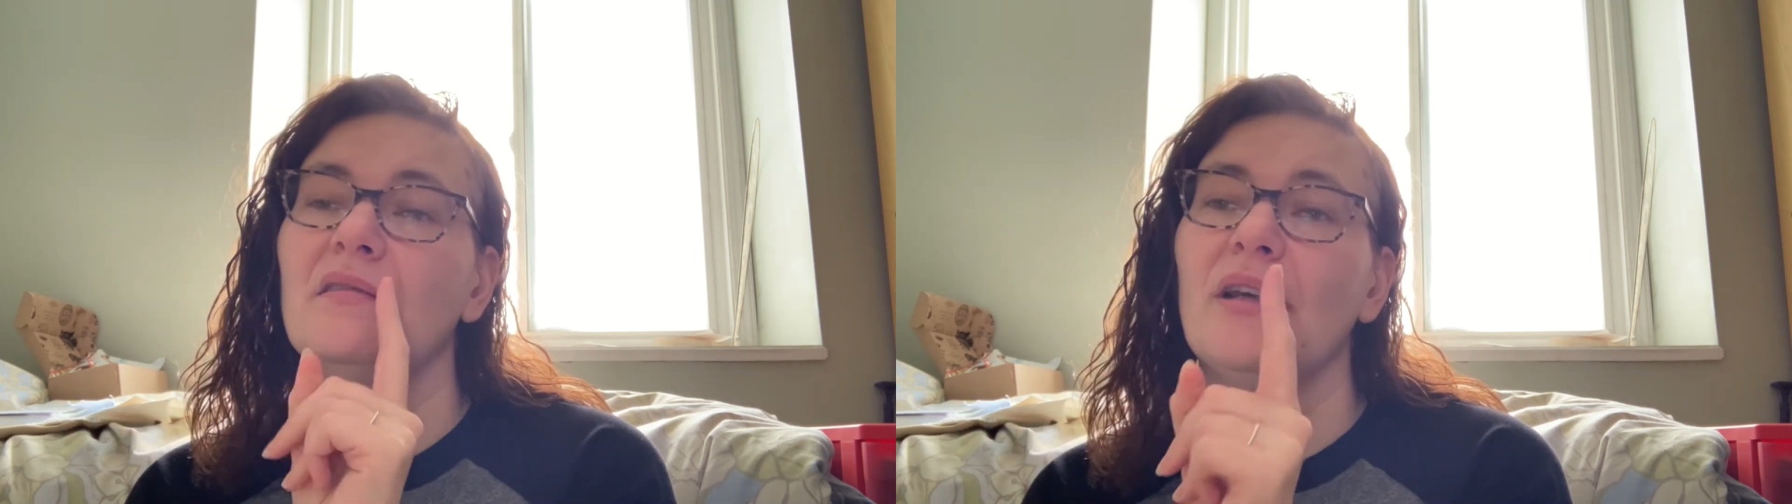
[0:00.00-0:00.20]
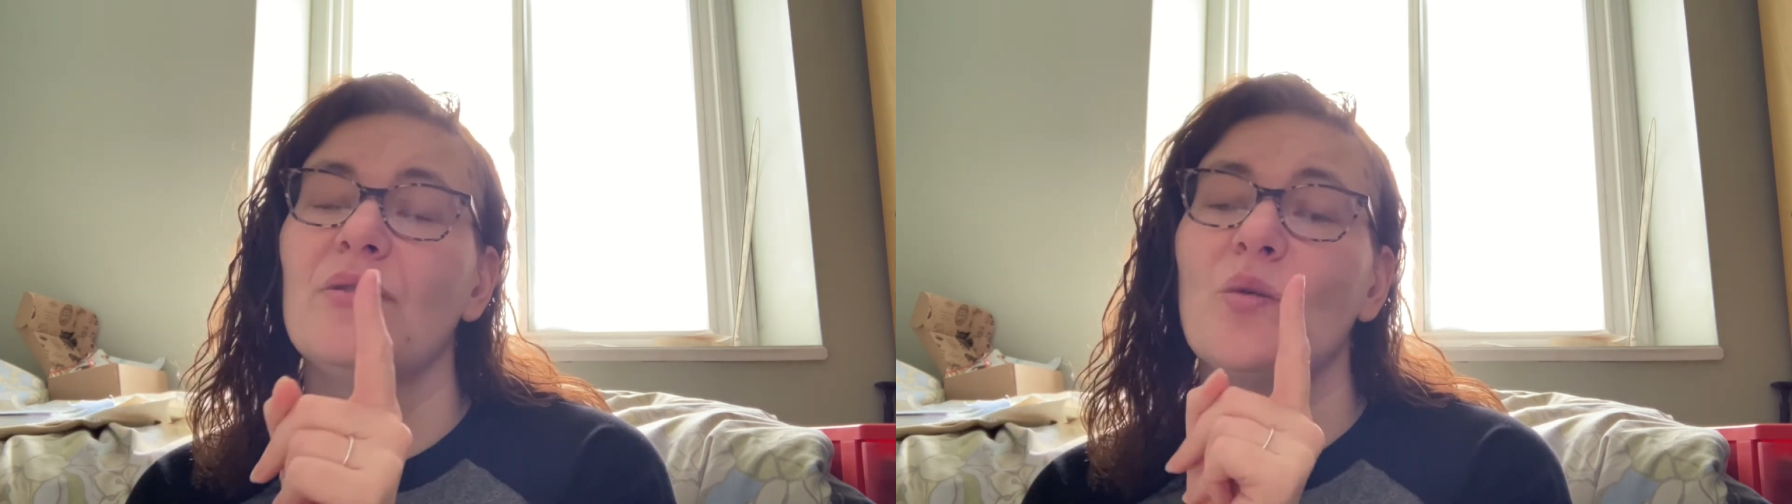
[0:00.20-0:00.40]

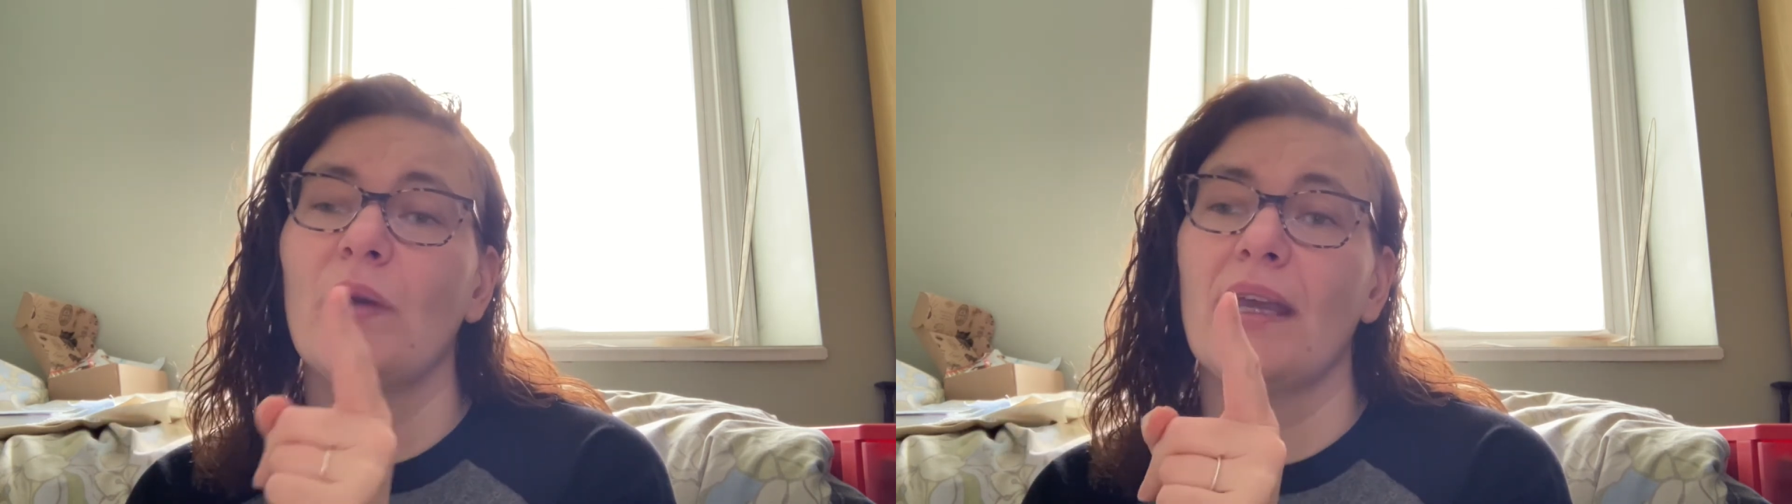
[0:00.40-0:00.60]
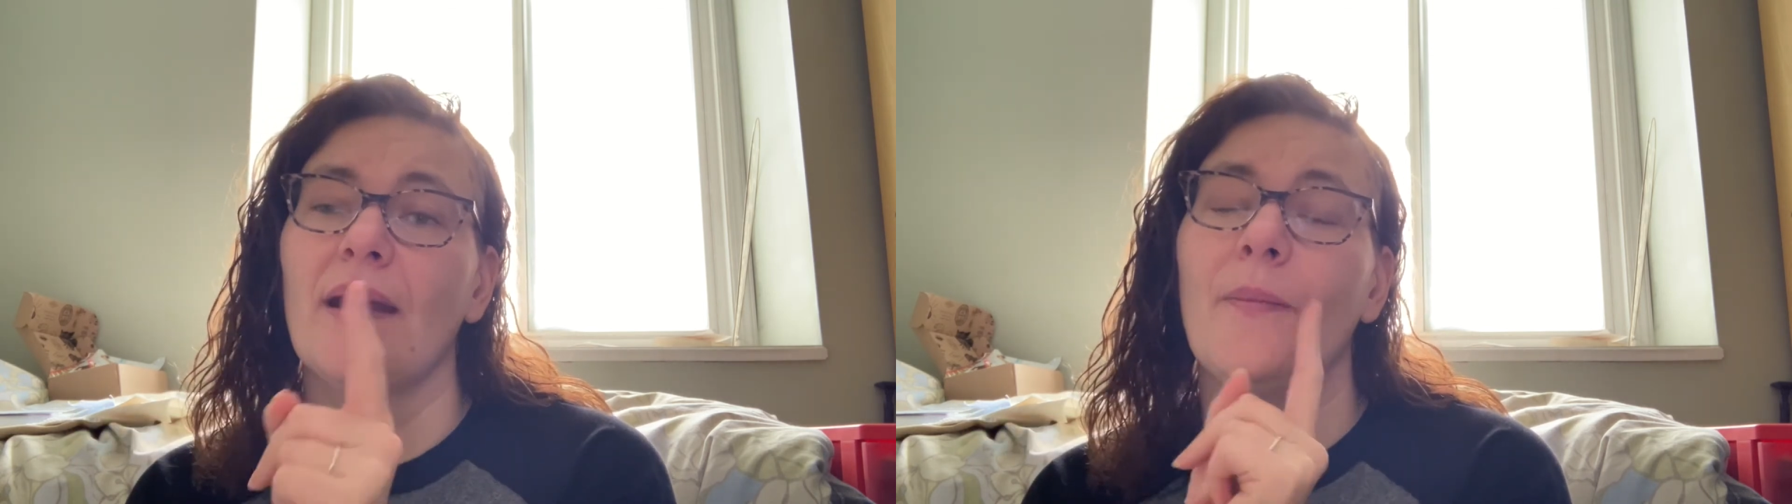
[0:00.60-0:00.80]
It was a
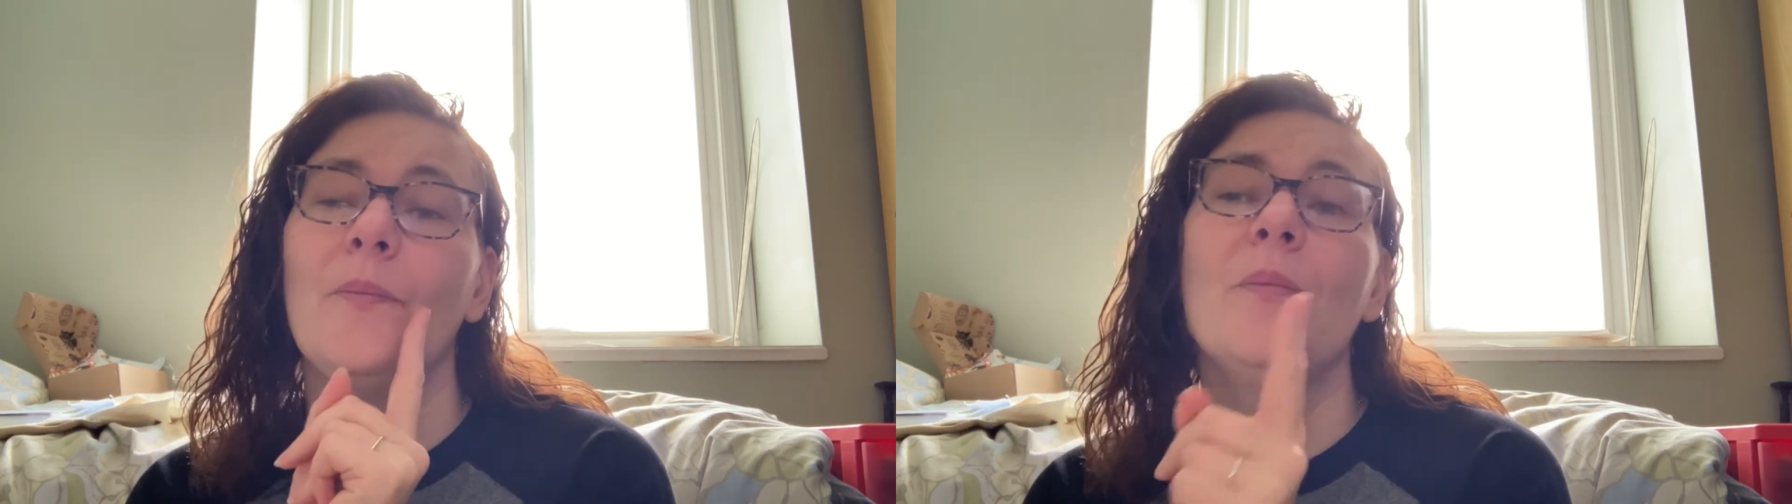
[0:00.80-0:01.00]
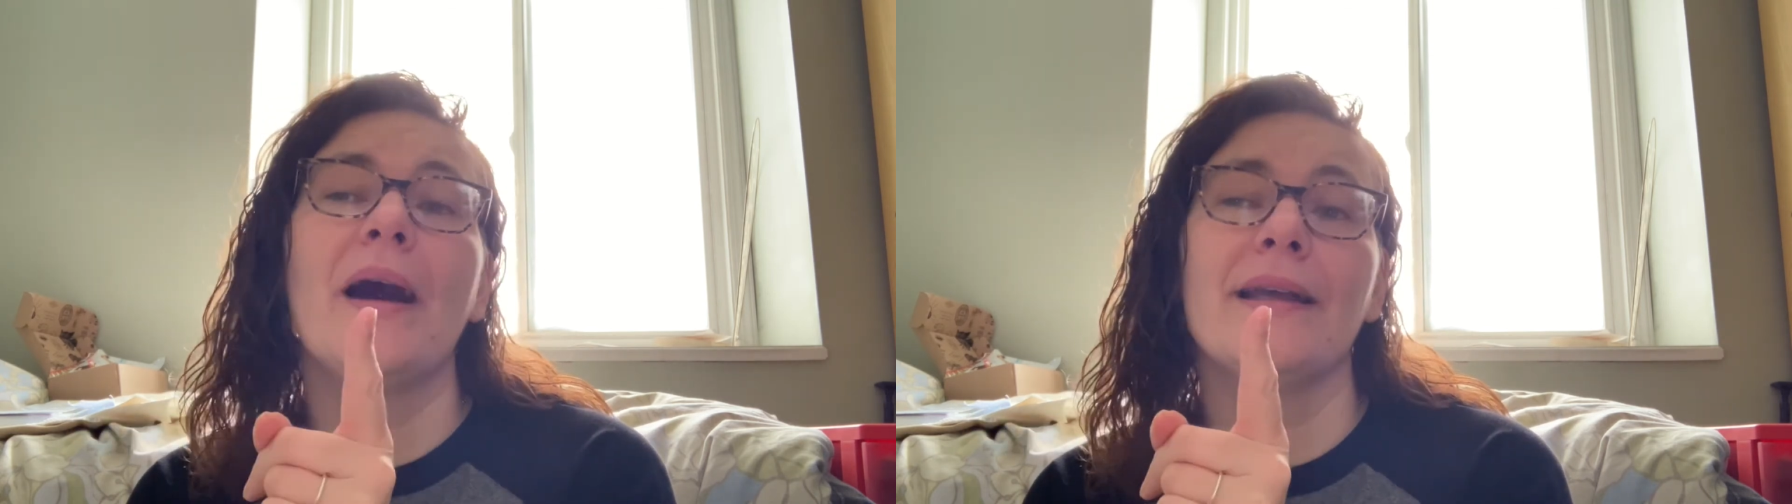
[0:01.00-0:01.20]
week,
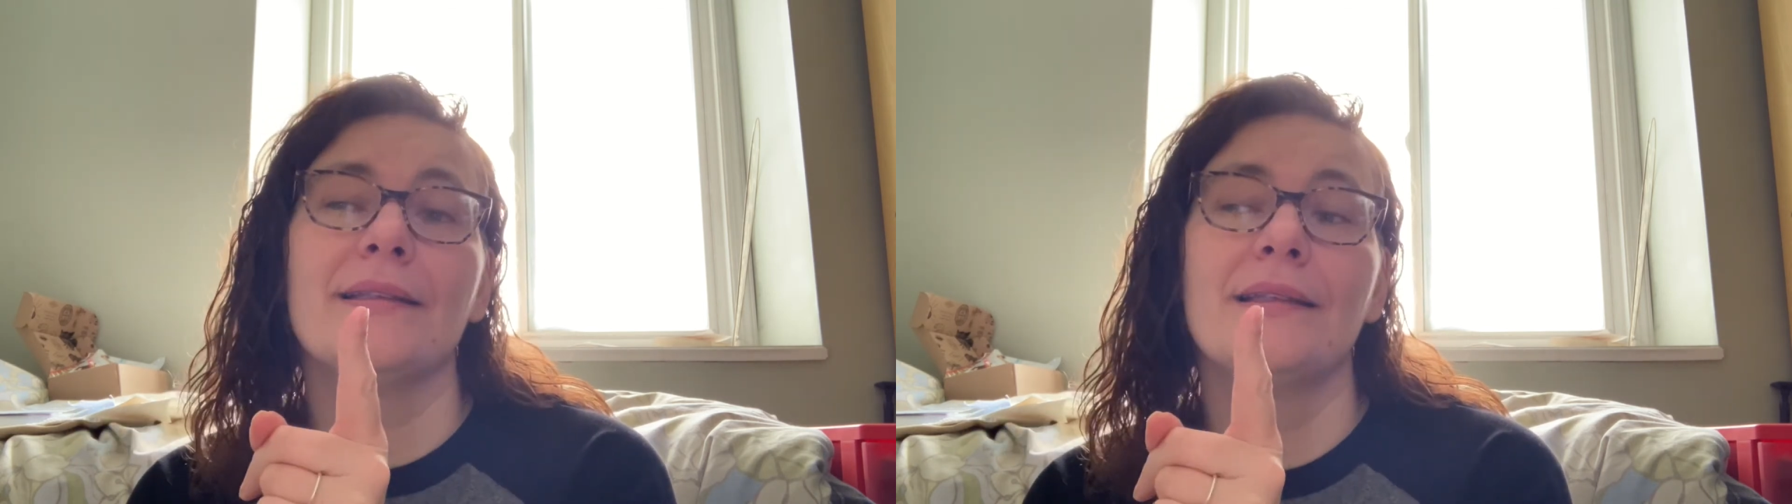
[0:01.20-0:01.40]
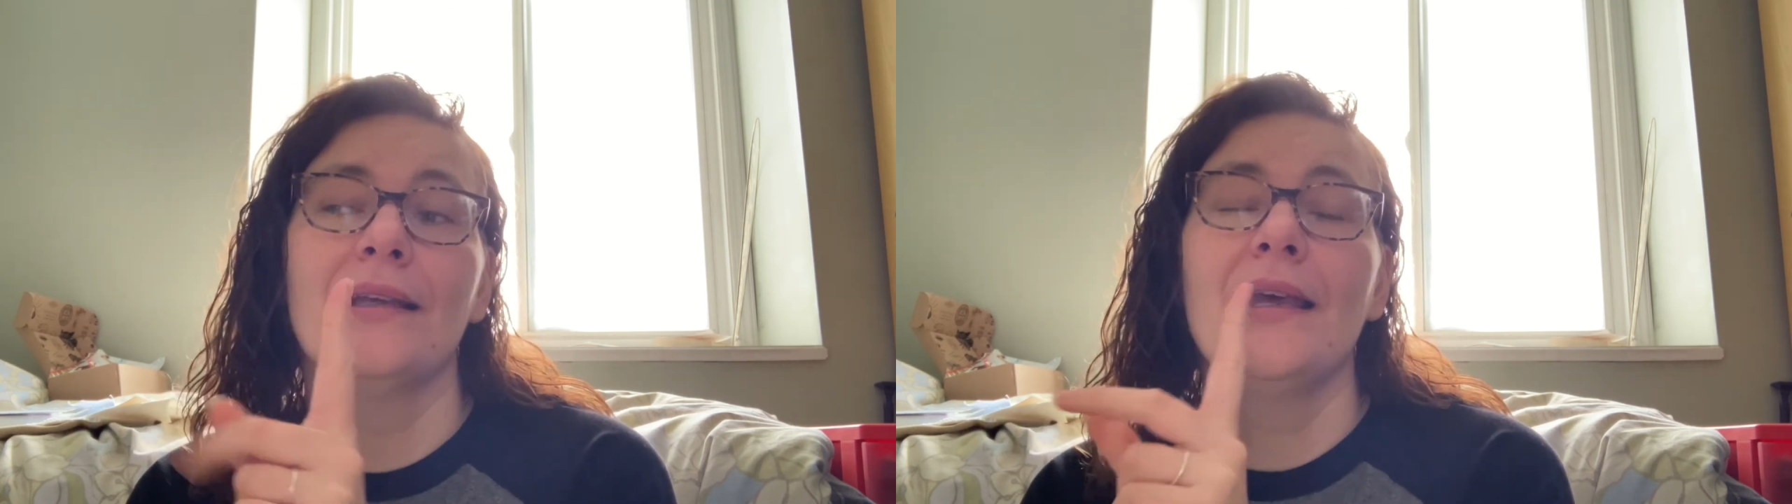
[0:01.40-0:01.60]
but